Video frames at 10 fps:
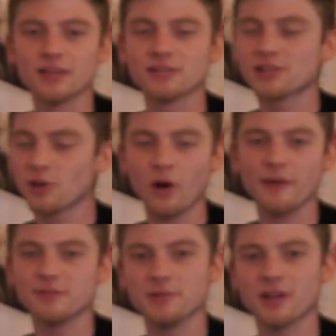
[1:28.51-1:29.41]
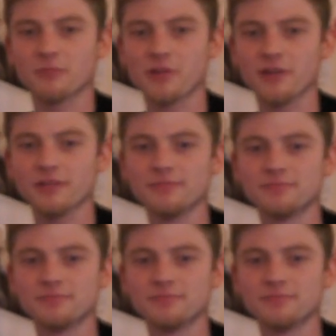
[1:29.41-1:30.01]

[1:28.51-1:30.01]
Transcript: So hyped to be done with it.